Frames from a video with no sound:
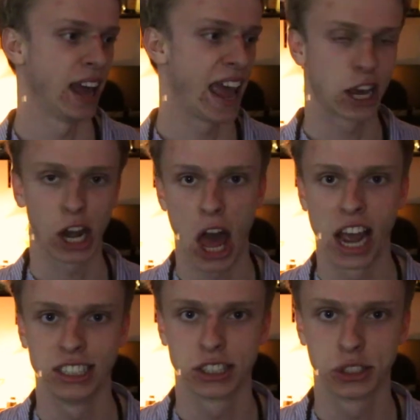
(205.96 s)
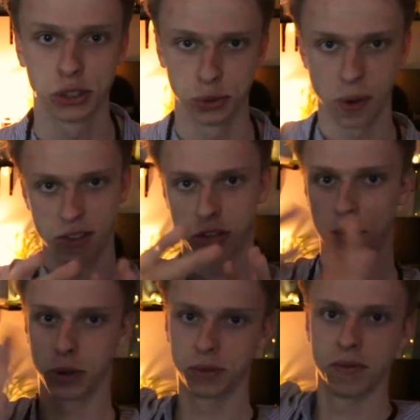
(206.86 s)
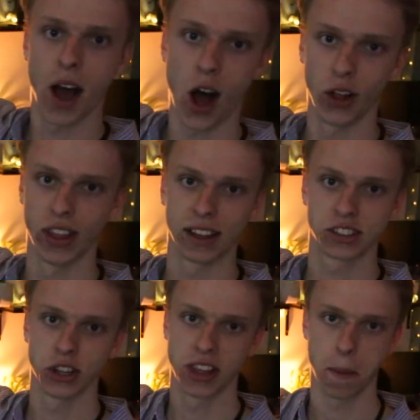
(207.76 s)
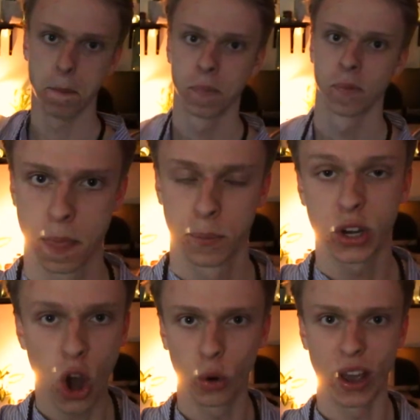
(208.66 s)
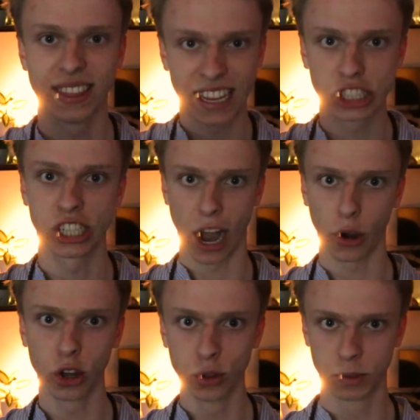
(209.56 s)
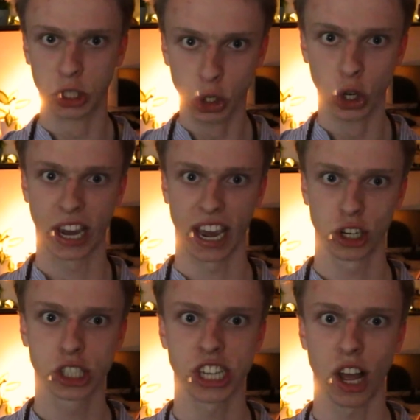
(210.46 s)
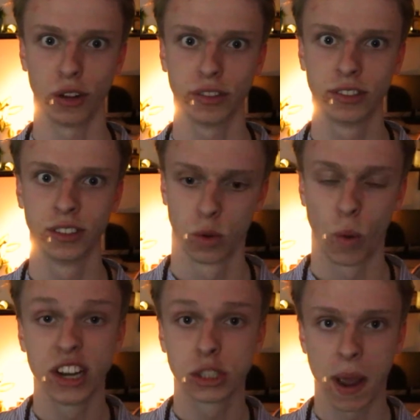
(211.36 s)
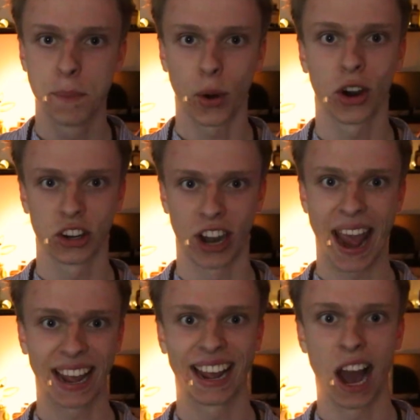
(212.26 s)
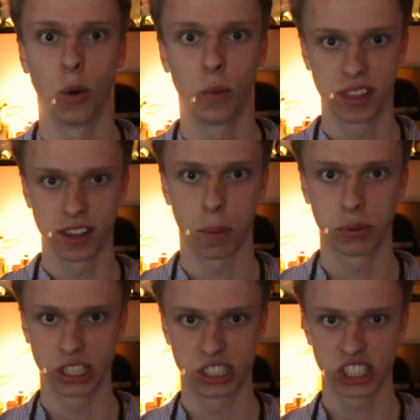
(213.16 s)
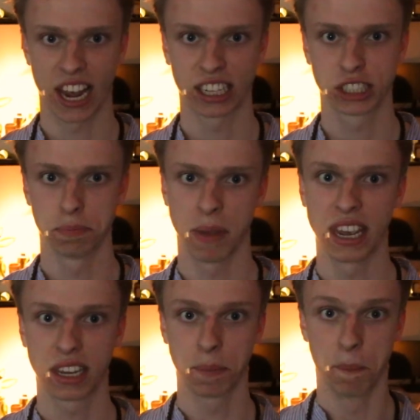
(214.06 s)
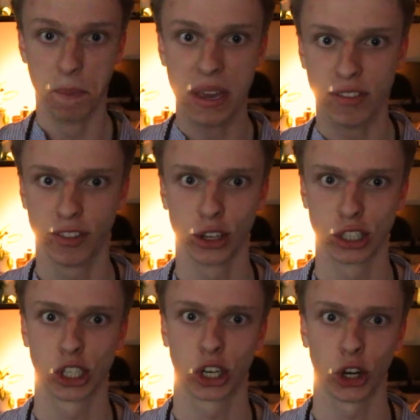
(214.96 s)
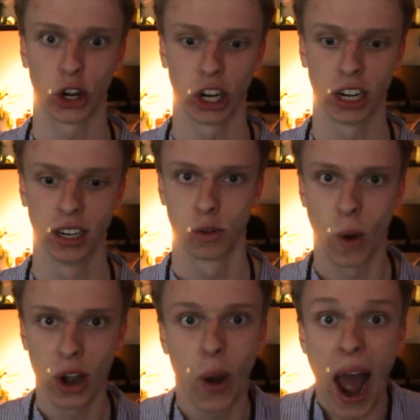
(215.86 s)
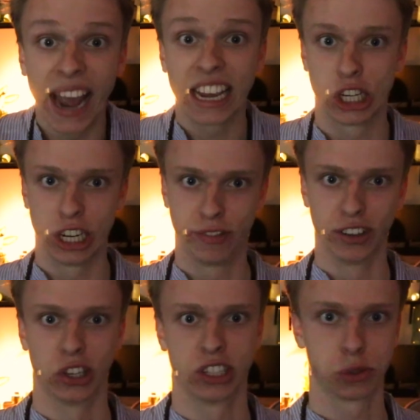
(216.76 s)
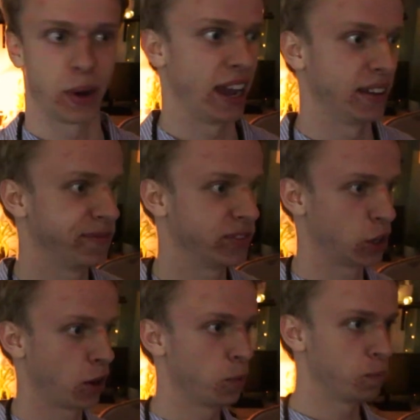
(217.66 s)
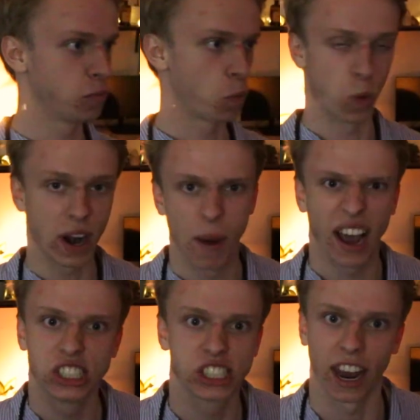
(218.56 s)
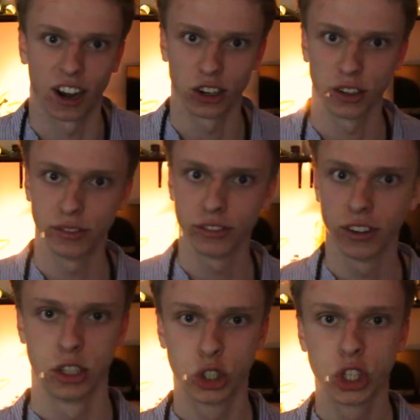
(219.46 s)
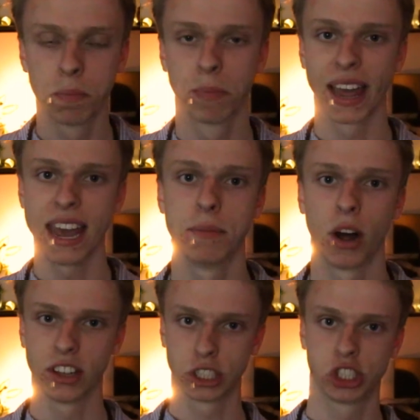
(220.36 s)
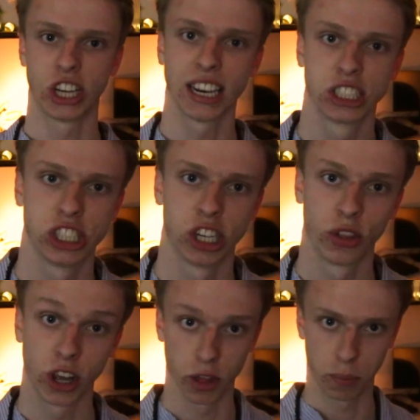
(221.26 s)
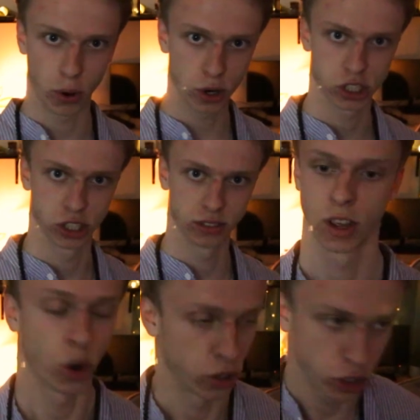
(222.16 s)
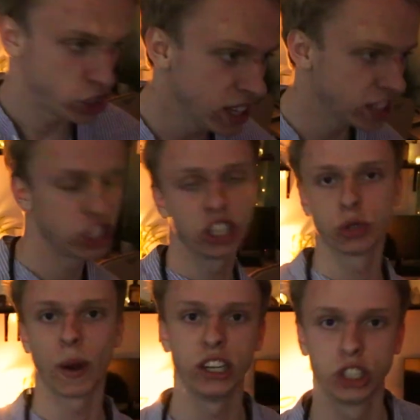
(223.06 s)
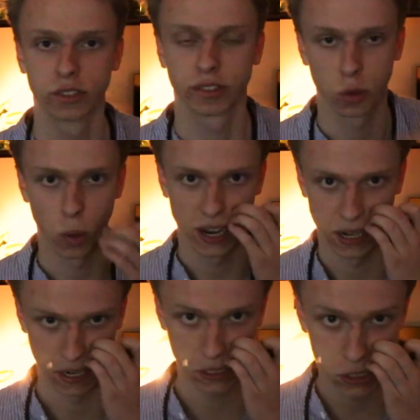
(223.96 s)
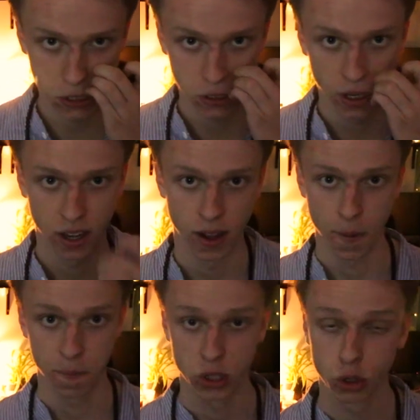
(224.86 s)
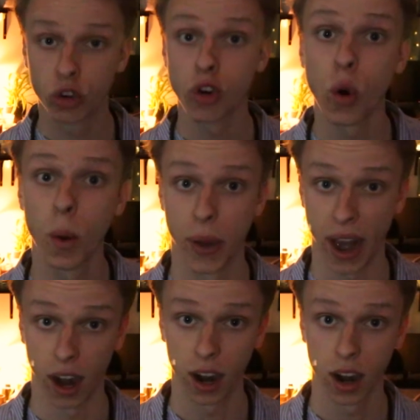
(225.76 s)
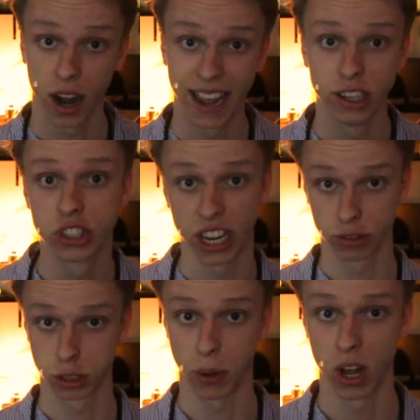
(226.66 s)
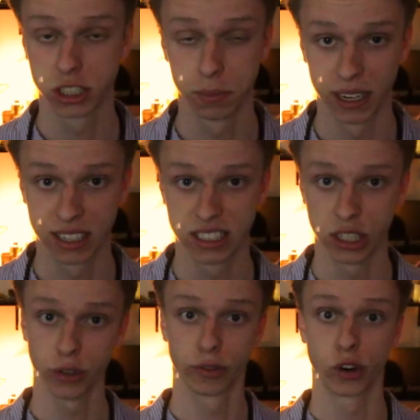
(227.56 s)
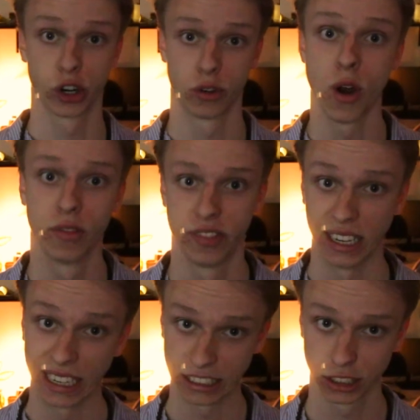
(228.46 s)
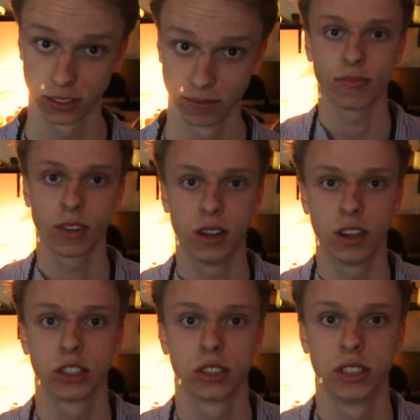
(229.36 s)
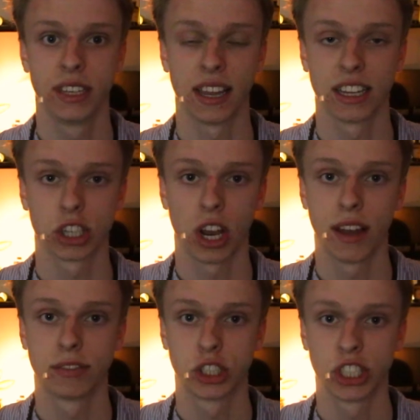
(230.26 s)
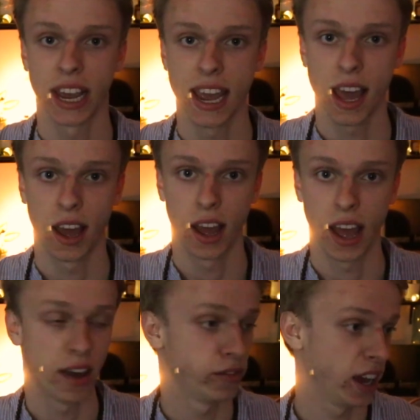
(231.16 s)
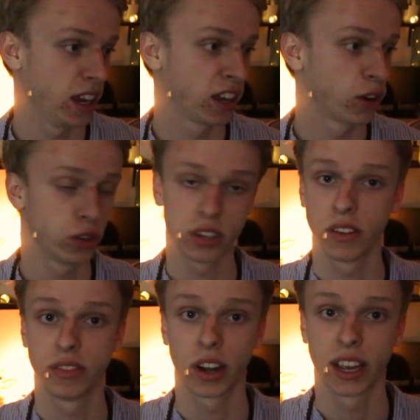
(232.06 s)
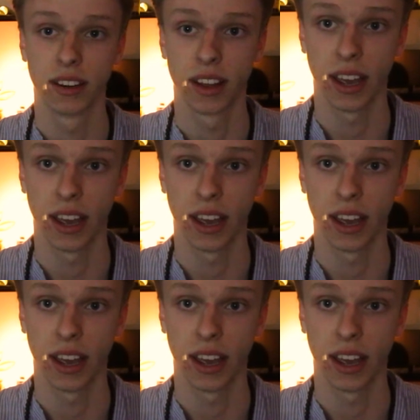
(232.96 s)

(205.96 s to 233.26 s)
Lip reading: inclined to attribute all that to them. But no, in that scenario, you look at yourself. Why does my partner hanging out with the opposite sex make me feel insecure? Why do I actually feel this way? You know, what am I scared of? You shouldn't blame all this jealousy on the other person. No, you see the situation for what it is. You grow a pair and you take responsibility for your own feelings. Yeah, that's all I have to say. Have a good fucking